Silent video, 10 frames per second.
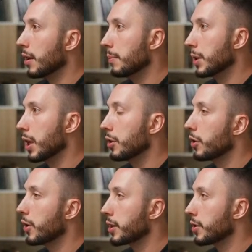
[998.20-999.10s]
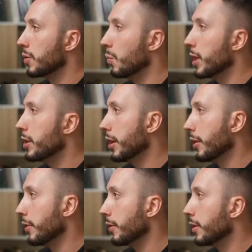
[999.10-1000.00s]
color correction
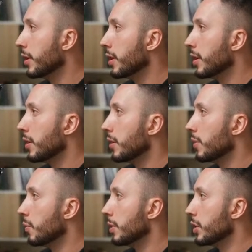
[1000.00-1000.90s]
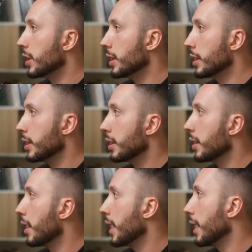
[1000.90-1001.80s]
window, which is
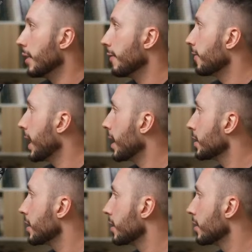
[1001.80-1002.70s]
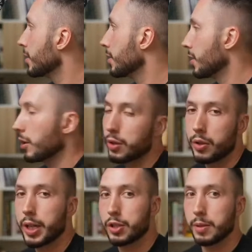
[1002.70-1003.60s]
a flat color
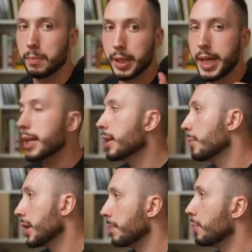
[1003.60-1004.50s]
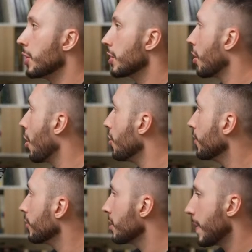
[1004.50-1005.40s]
correction plane that we can put
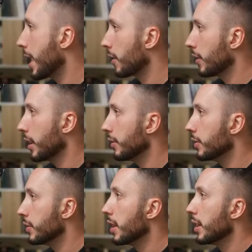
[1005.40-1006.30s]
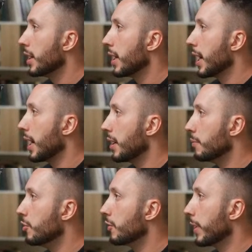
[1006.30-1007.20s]
over the background and
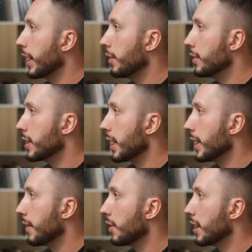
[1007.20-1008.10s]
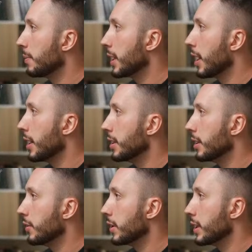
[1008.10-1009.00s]
move around, and everything behind
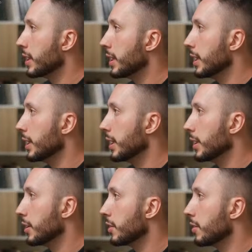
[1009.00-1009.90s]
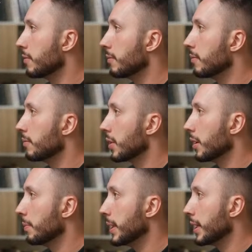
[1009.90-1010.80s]
it you can see is going
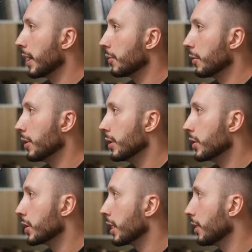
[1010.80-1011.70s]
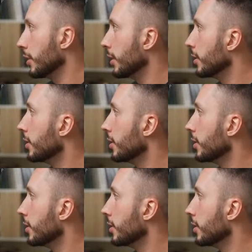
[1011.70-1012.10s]
to be that orange color.